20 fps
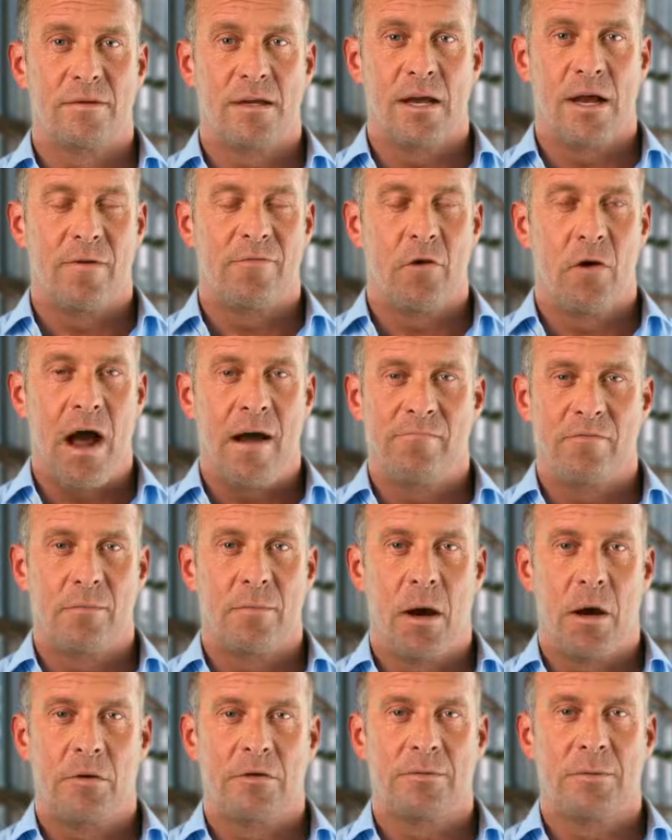If you have the
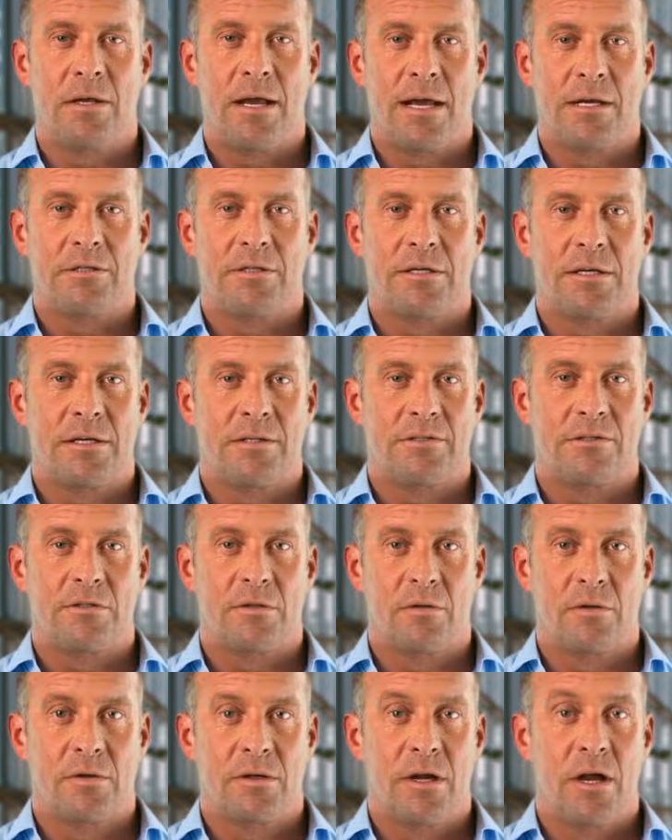Postman agent
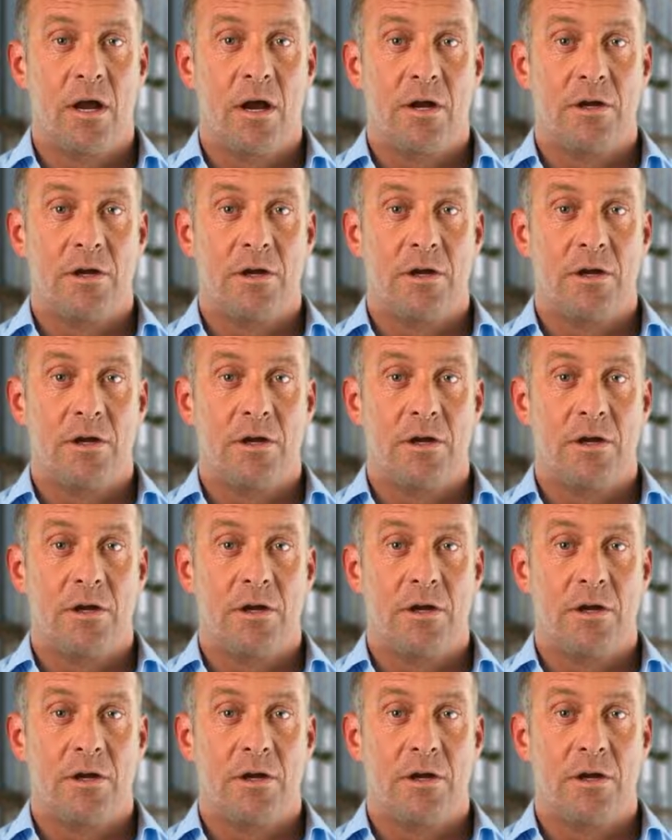installed,